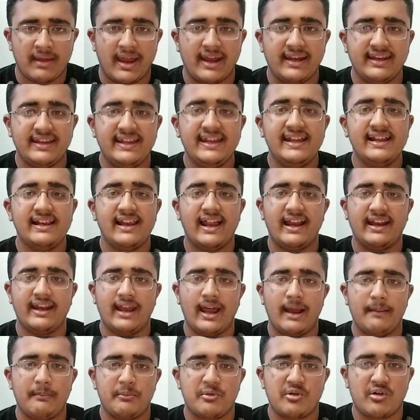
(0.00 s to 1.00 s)
And England
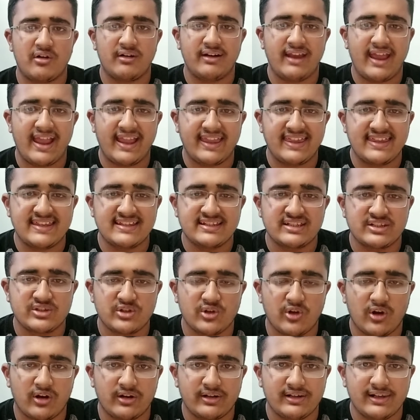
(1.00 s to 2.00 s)
have drawn against
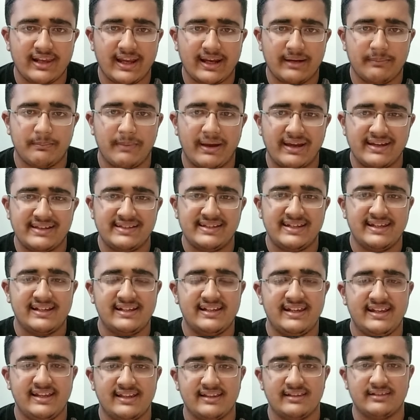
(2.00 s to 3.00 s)
Scotland by
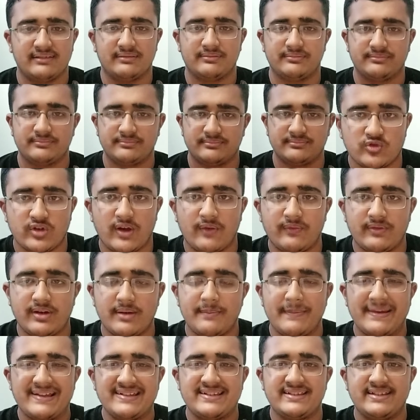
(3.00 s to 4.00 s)
nil-nil. So after
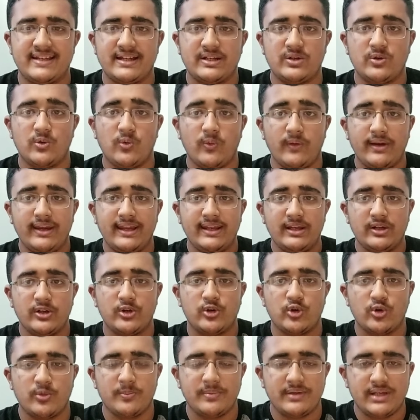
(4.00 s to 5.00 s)
match day 2 in
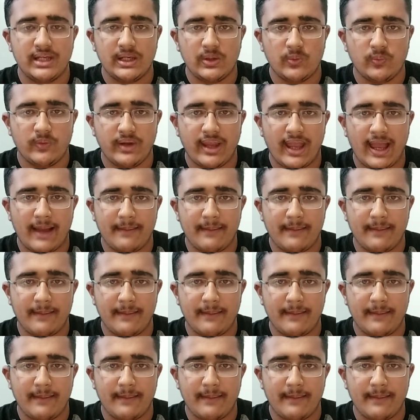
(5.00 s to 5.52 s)
Group D we